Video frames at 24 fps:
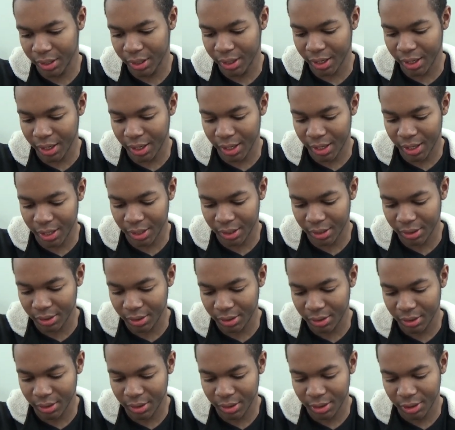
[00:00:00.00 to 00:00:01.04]

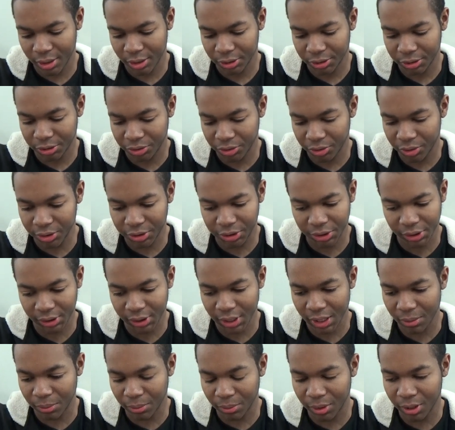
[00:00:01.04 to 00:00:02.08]
and Trishes
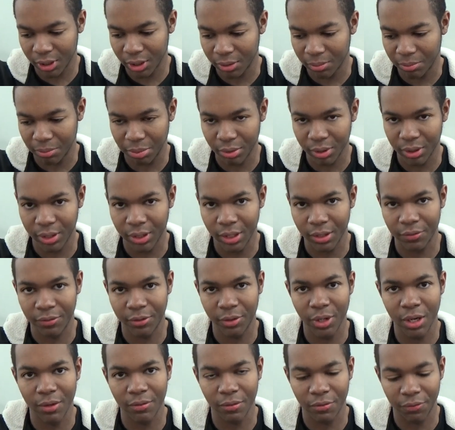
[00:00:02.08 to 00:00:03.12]
I want, but if
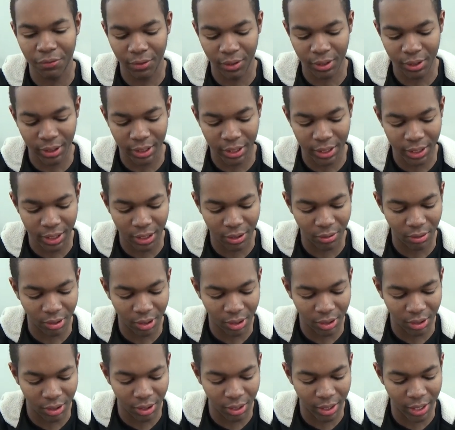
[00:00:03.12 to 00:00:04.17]
you have a floodgate out,
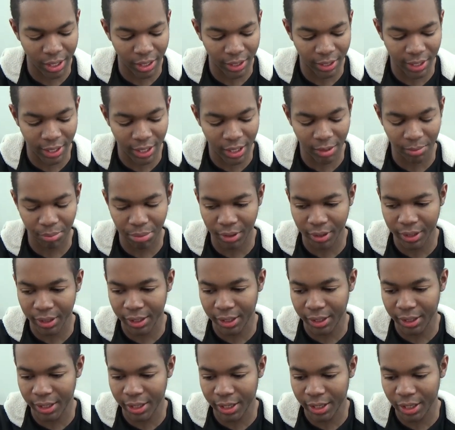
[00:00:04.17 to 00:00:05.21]
I can't play
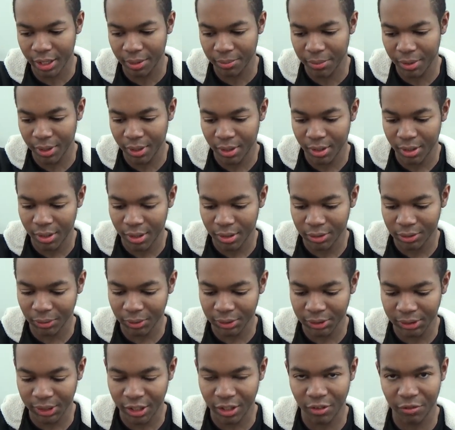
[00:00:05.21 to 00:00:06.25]
a game. So
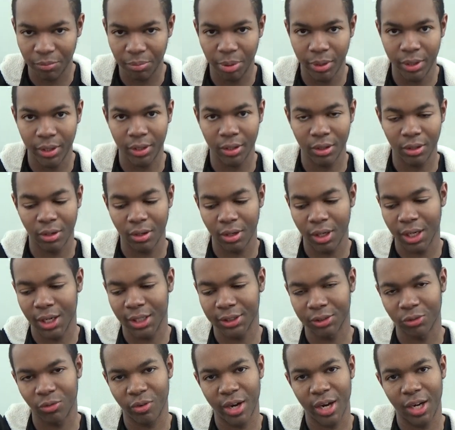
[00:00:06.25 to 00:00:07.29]
instead of putting all
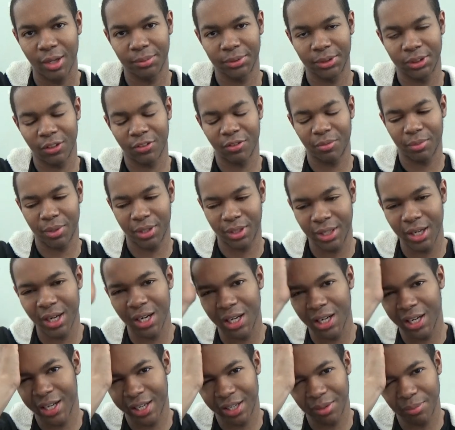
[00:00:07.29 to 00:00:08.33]
kinds of random stuff in my
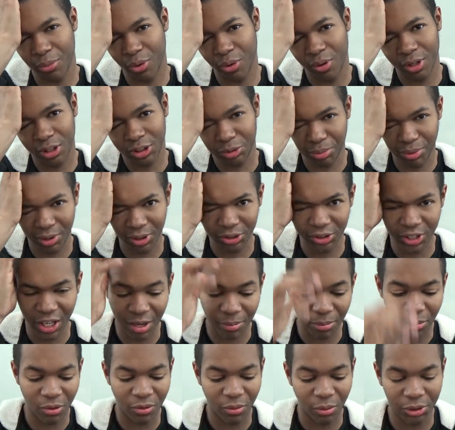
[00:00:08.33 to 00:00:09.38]
deck, more Spawn
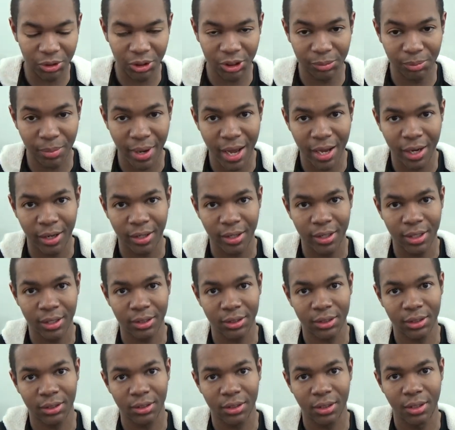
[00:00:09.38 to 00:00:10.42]
Trap Move, which is bad
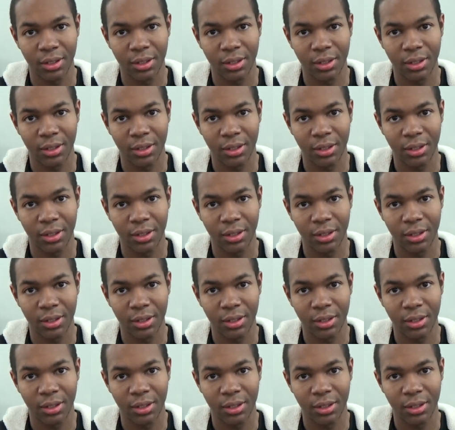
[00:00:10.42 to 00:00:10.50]
against